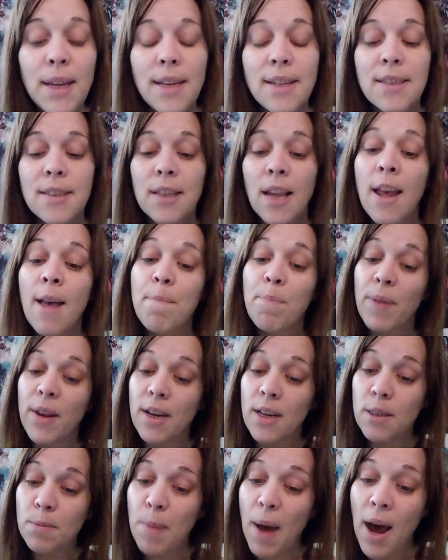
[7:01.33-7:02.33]
peace,
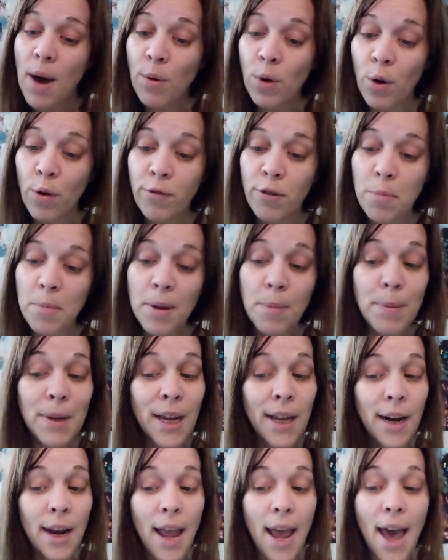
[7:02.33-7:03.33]
and his power over me
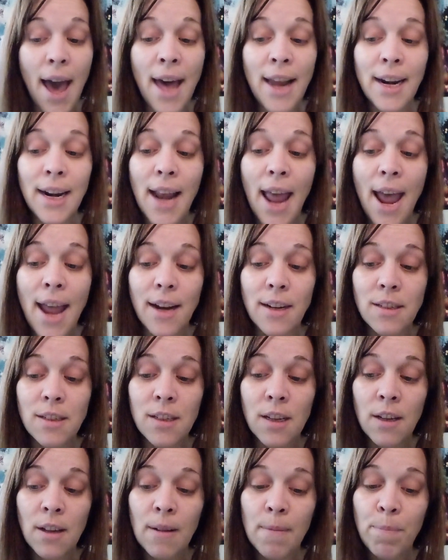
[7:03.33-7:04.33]
be at, at an
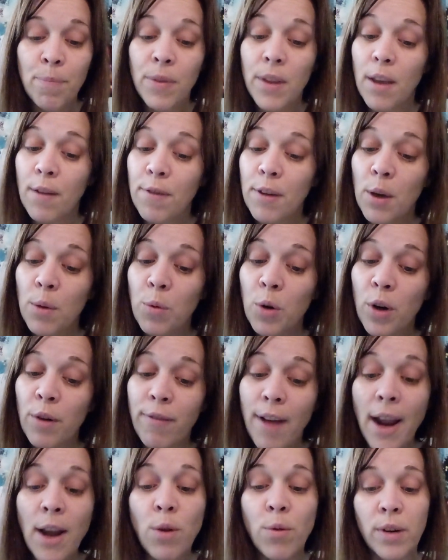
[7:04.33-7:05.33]
end. If he were
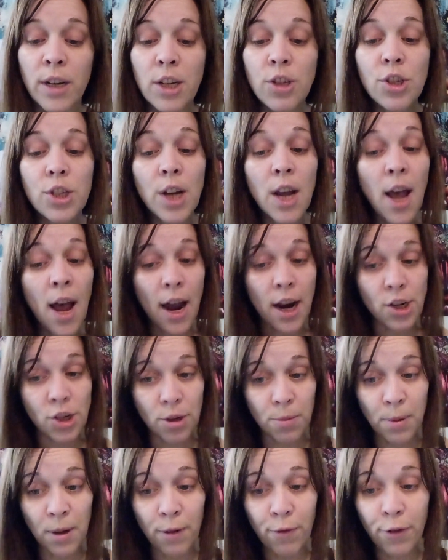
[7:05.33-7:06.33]
vanquished, I
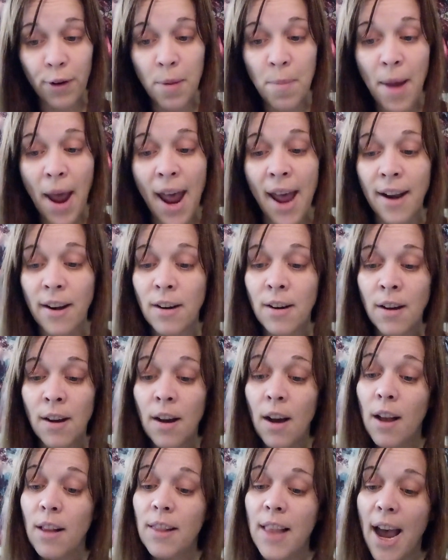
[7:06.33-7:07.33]
should be a free man.
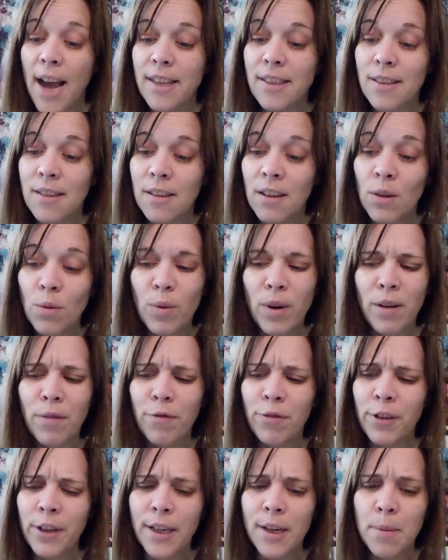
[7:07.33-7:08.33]
Alas, what
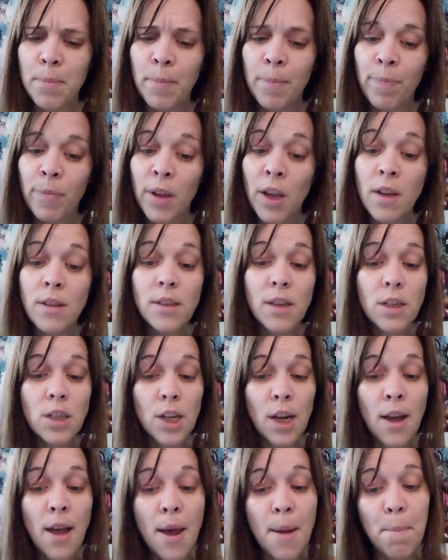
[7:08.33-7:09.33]
freedom!
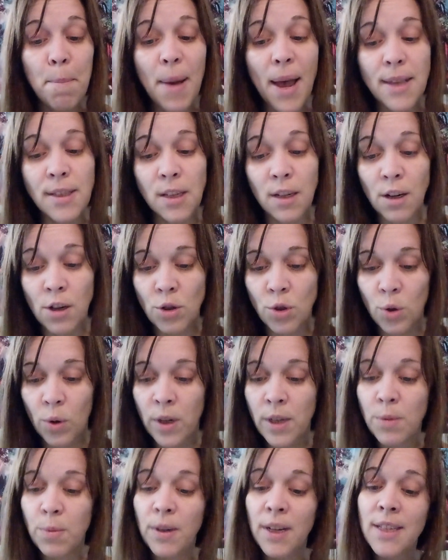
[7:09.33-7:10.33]
Such a peasant
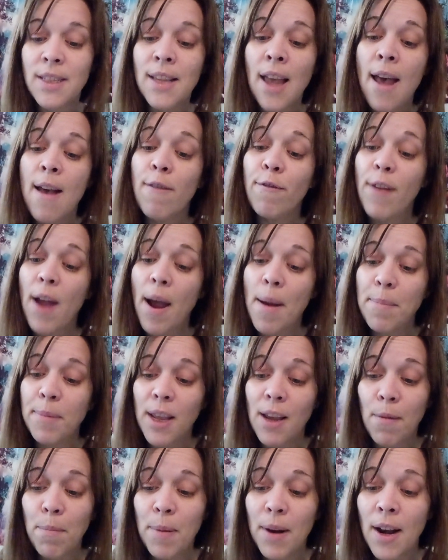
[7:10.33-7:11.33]
enjoys when his
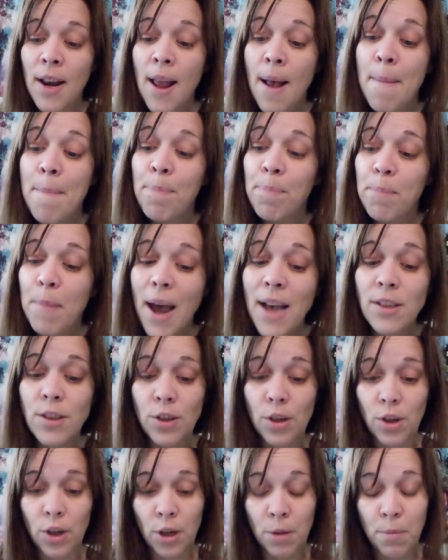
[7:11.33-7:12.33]
family have been
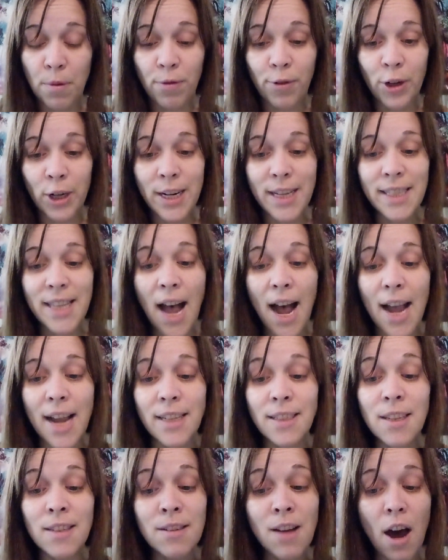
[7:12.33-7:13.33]
massacred before his
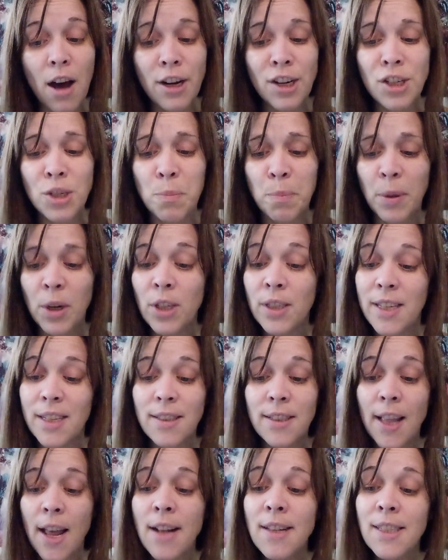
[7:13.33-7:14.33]
eyes, his cottage burnt,
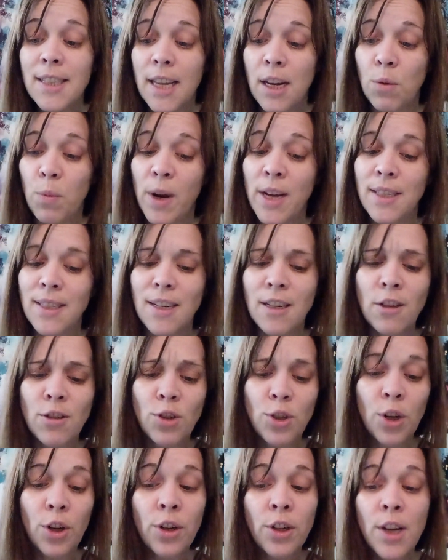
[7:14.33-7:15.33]
his lands laid waste, and has
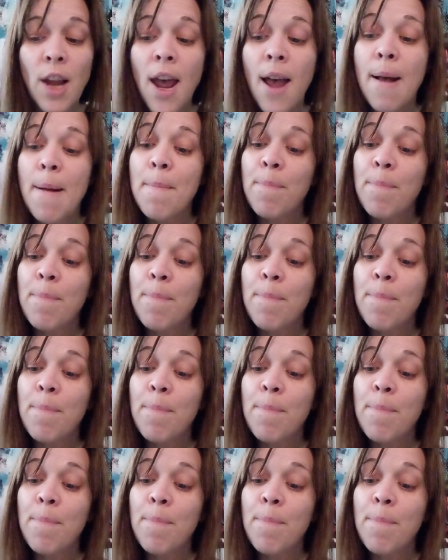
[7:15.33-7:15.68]
turned